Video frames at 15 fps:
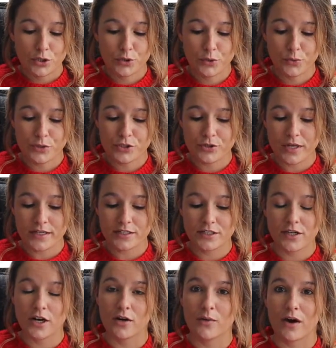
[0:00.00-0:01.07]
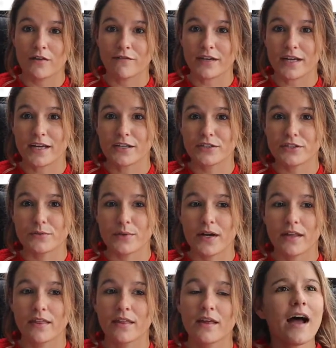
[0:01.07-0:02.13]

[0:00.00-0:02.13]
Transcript: Who would you like to go on vacation with?